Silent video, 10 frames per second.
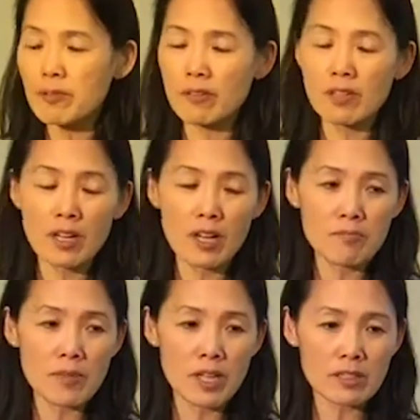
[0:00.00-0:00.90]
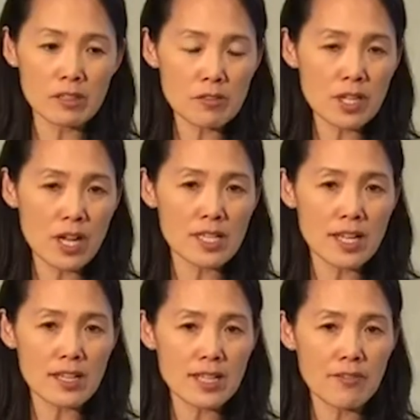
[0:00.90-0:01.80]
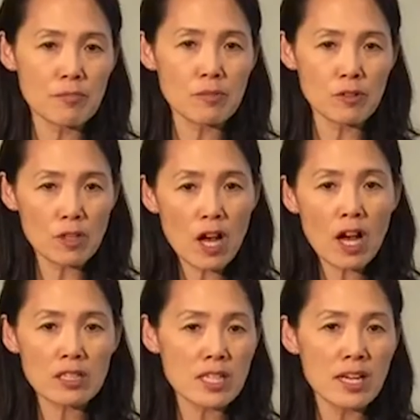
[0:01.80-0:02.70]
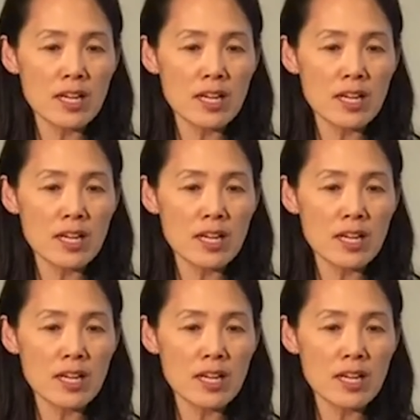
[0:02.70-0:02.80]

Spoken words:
close contacts, having prolonged